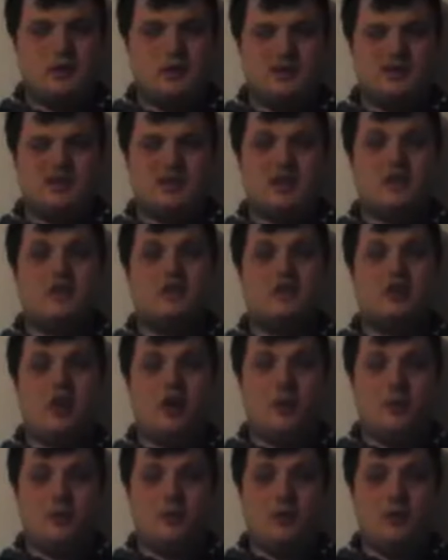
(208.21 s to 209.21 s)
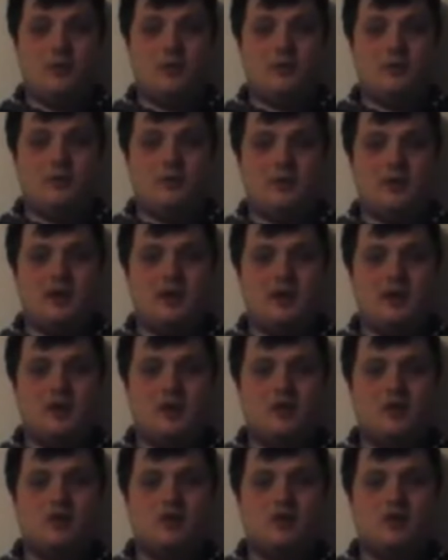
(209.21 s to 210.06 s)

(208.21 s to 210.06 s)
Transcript: He's a dumb old man